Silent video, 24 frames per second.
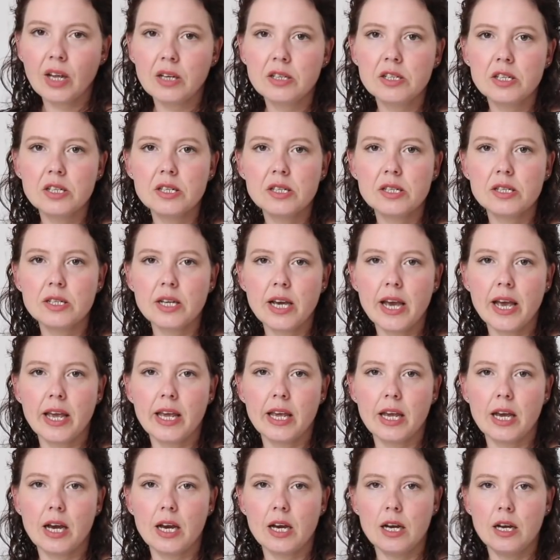just
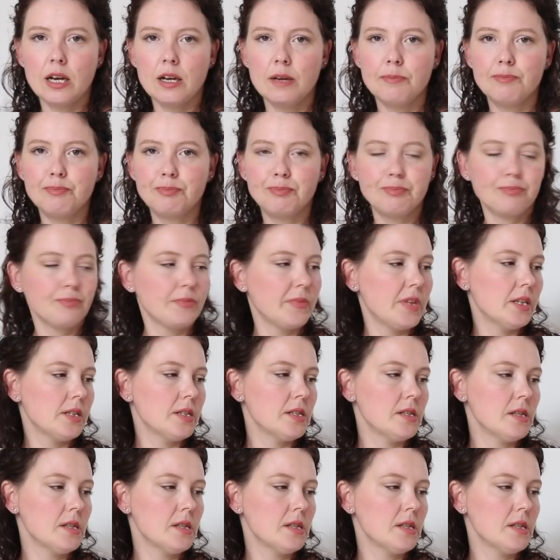a, this